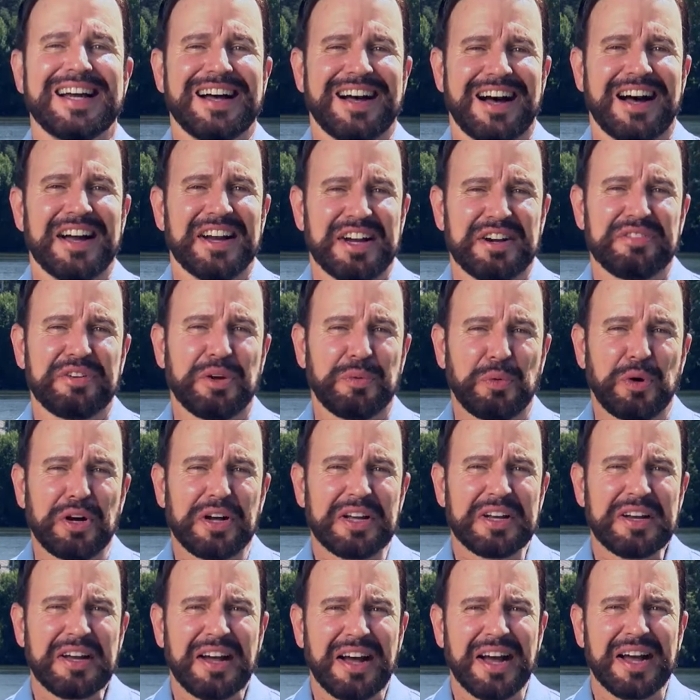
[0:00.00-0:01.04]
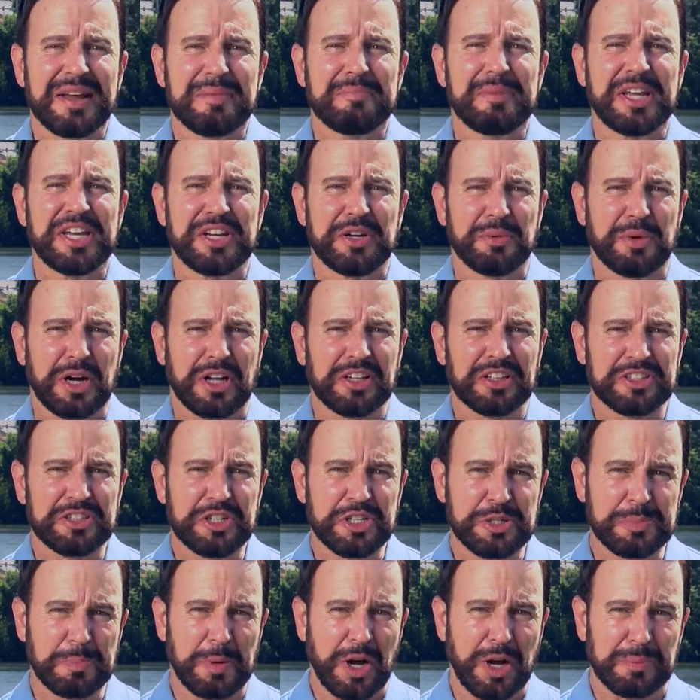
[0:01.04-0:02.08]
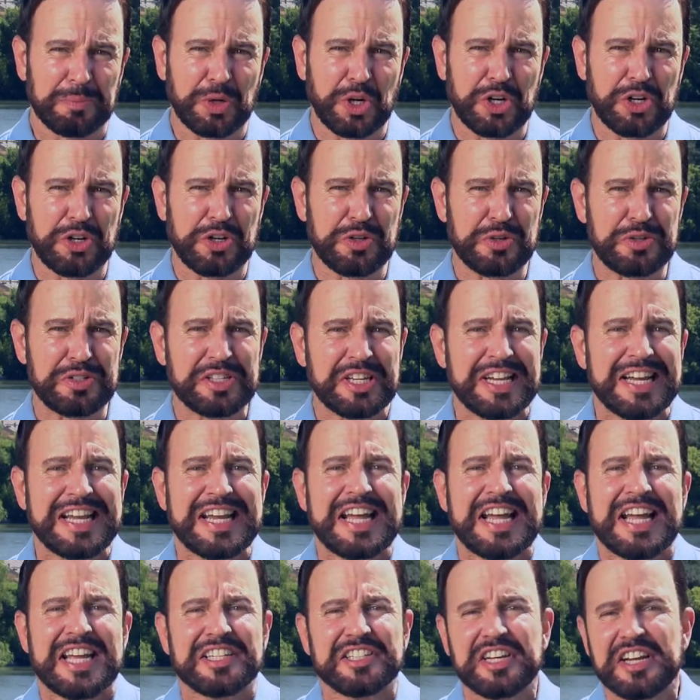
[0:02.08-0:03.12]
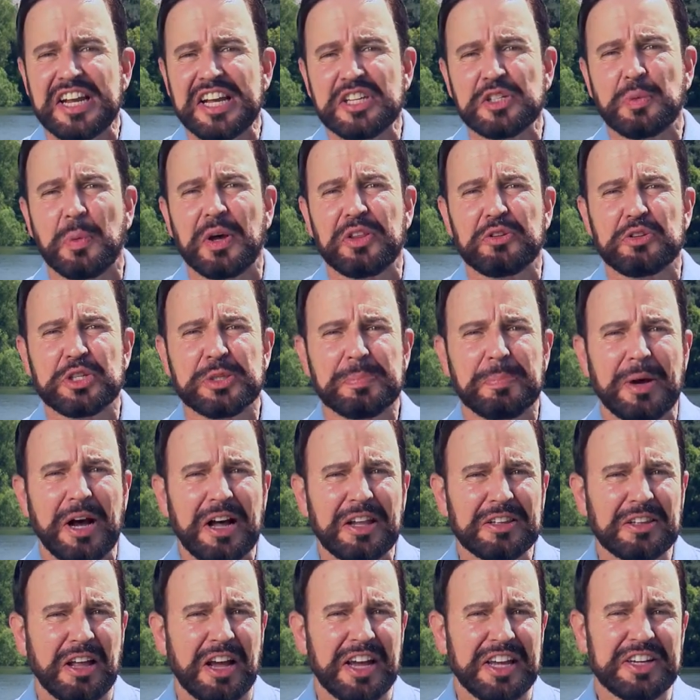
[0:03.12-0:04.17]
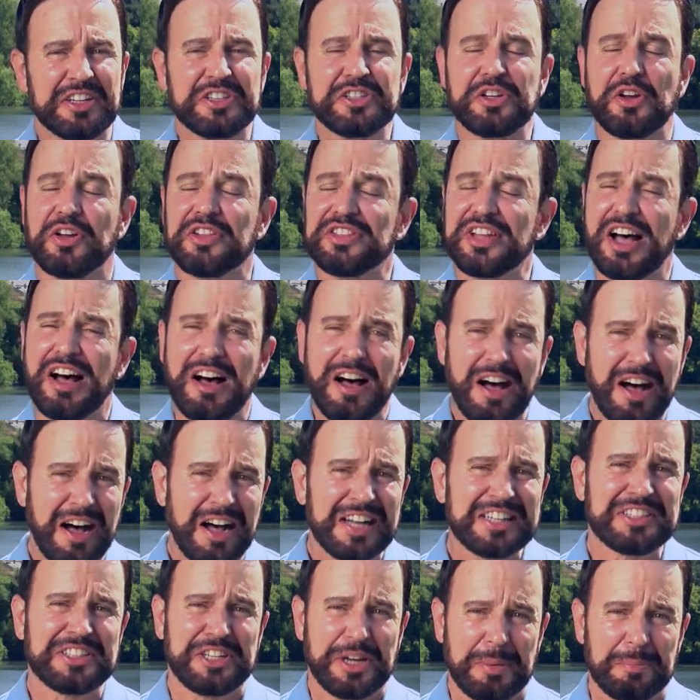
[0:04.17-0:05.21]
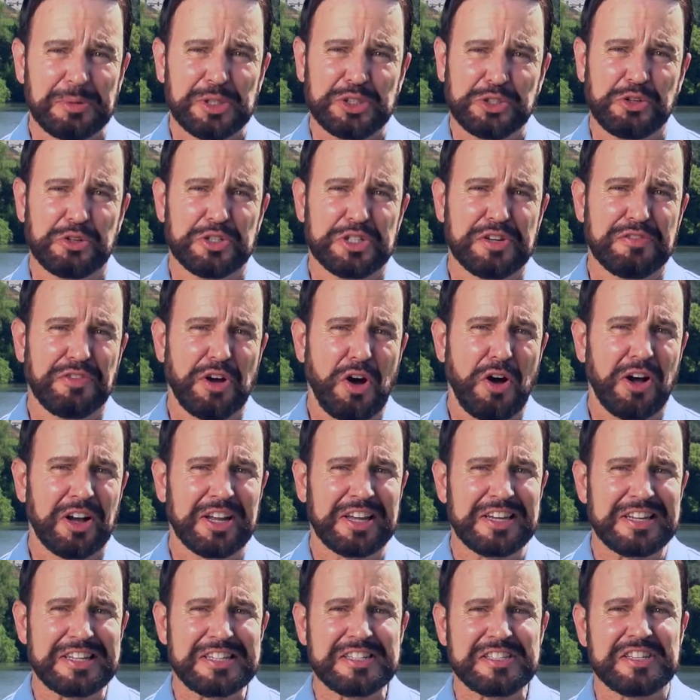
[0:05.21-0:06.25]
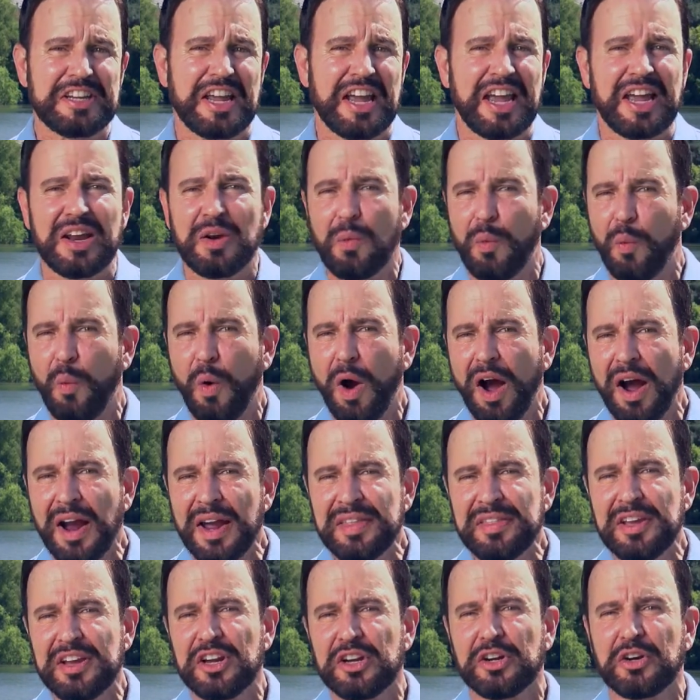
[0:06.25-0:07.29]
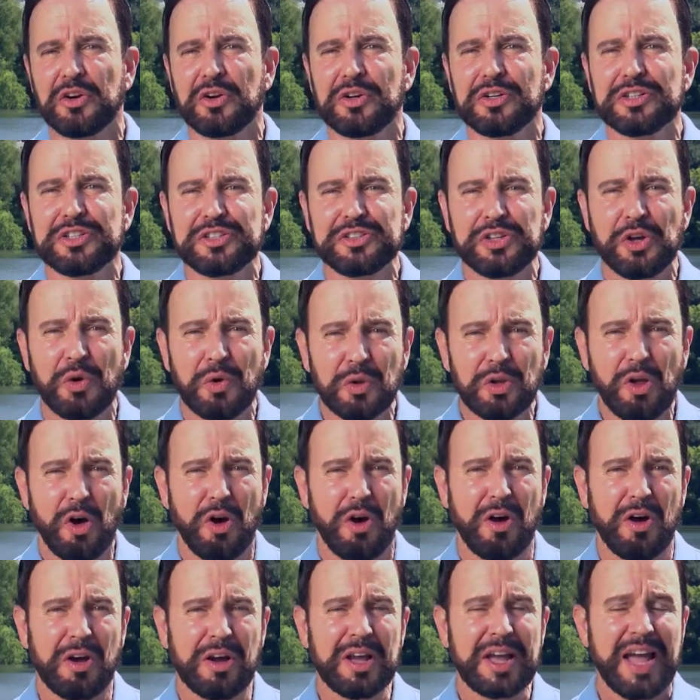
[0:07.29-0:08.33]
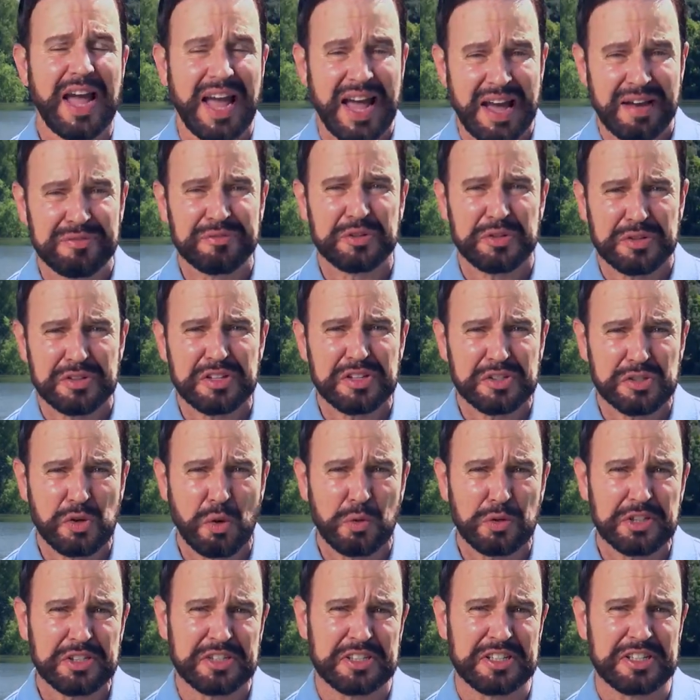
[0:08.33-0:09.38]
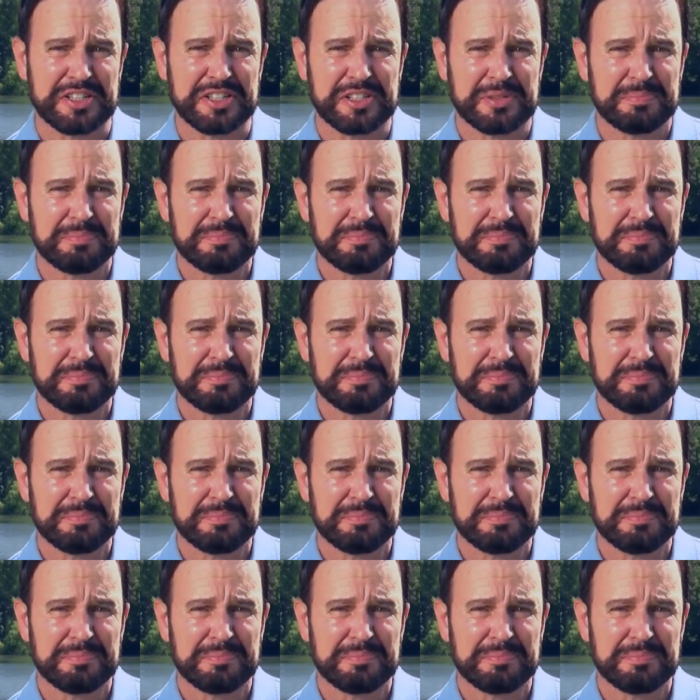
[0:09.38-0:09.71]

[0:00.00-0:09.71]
Hi everyone, I'm meteorologist Bob Rose. Today's weather spotlight is on the hot temperatures of August and why they occur so long after the solstice.